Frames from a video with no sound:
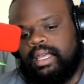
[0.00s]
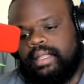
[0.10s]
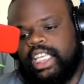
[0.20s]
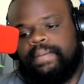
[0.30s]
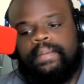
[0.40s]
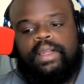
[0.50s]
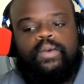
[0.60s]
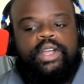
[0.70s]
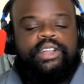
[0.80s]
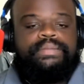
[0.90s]
These people are
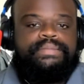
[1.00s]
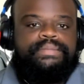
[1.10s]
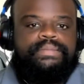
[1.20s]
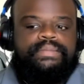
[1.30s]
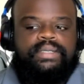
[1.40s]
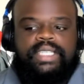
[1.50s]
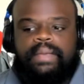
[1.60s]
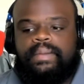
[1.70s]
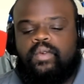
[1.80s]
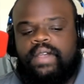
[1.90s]
weird. Keep
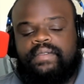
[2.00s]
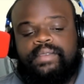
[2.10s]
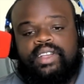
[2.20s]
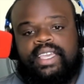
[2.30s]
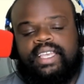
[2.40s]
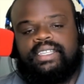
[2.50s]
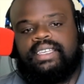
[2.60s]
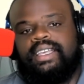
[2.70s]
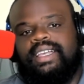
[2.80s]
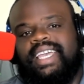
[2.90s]
them away from your kids.
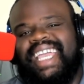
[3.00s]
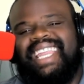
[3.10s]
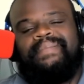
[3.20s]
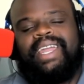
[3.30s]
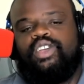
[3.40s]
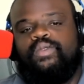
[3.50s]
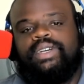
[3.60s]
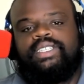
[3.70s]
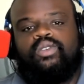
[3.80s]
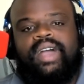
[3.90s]
Anybody who
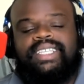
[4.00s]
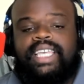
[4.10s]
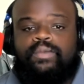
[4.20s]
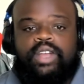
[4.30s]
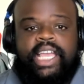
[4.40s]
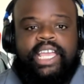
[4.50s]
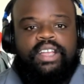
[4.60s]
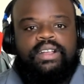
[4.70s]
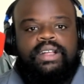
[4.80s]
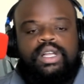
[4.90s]
wants to go out and say, we're
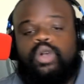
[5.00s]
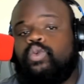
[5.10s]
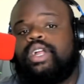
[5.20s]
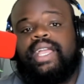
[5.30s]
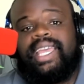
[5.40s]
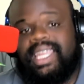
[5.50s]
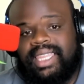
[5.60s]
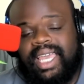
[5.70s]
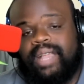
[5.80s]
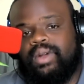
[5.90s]
here, we're
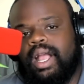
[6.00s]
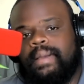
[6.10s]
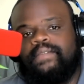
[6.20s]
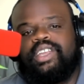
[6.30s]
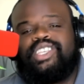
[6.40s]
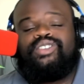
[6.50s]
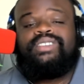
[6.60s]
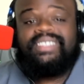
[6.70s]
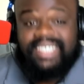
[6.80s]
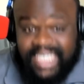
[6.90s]
anything, we're coming for your
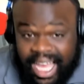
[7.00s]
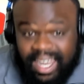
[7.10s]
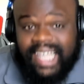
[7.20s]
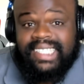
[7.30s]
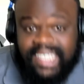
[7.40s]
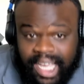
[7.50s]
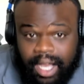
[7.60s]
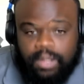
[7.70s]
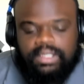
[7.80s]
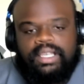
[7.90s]
children, sound like
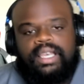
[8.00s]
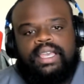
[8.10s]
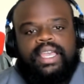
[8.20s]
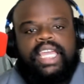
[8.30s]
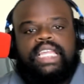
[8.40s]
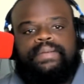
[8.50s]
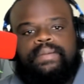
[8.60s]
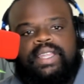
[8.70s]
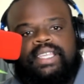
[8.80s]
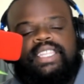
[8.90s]
sickos. And these people
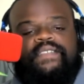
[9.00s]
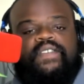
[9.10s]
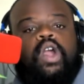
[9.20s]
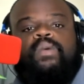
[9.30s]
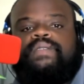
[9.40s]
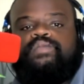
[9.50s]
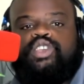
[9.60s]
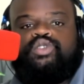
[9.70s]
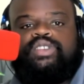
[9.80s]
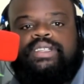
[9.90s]
need to stay far away from
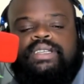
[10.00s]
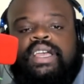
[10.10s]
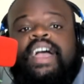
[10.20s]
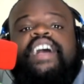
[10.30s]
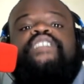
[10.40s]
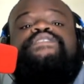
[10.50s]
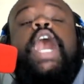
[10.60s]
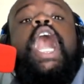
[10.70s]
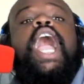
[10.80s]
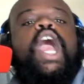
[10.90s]
children.
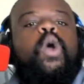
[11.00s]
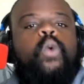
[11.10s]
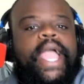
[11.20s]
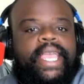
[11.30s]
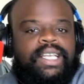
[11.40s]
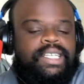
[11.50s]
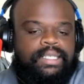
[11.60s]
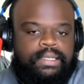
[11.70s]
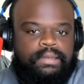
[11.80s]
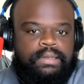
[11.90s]
Far away.
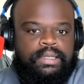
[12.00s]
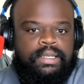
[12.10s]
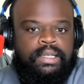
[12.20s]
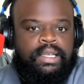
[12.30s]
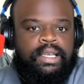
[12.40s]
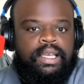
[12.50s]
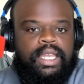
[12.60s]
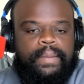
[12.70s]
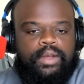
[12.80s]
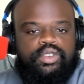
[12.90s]

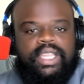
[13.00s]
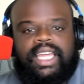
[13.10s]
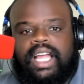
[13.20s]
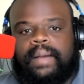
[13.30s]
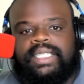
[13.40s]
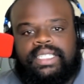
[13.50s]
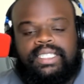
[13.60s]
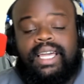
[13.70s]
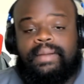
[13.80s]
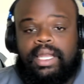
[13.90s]
Let me know what you think in the comment section
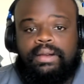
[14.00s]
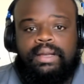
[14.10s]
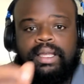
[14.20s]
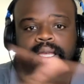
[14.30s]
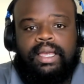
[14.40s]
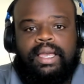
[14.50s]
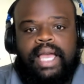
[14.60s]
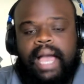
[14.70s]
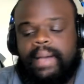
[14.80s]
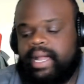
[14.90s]
down below.
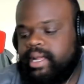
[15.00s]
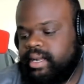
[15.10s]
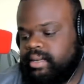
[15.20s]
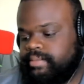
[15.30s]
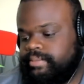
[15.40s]
I'm out of here.